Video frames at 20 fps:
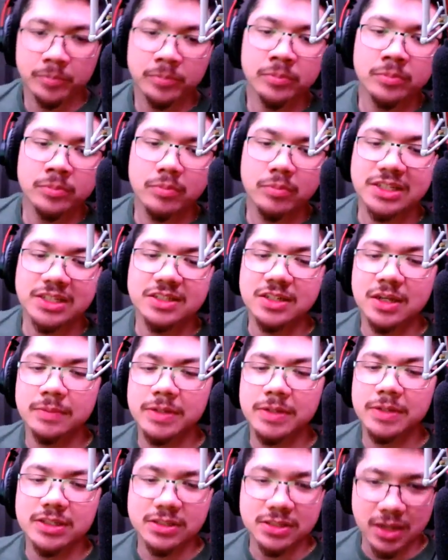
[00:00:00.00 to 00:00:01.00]
My stomach
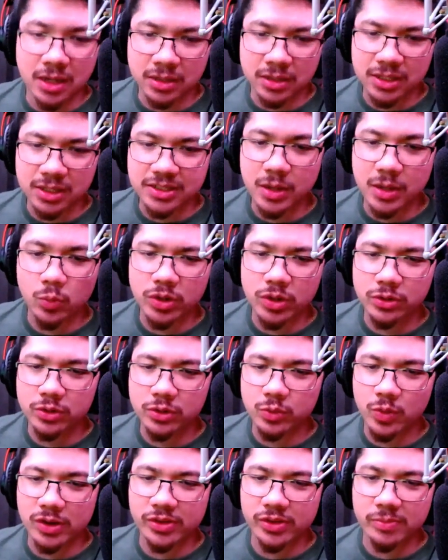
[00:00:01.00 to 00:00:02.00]
sunk as I wondered
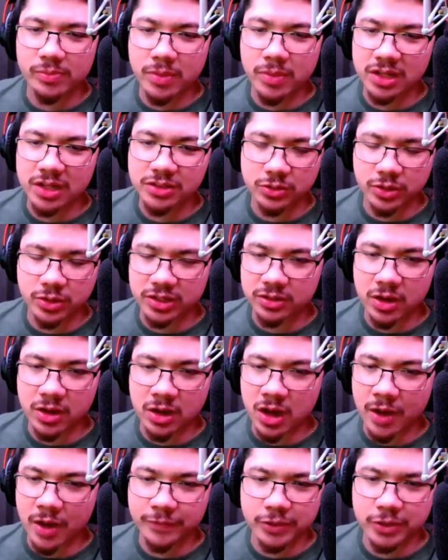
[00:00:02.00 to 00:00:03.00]
where the monster had gone
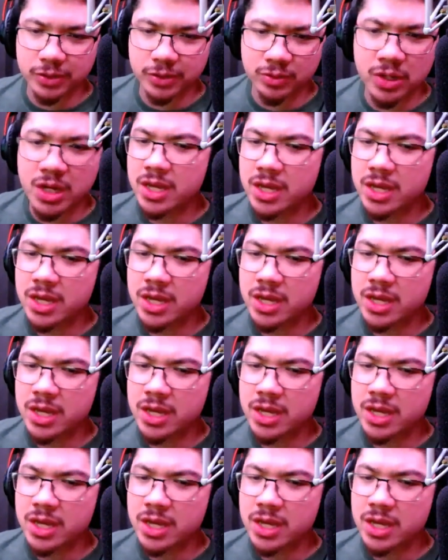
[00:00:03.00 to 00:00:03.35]
off to.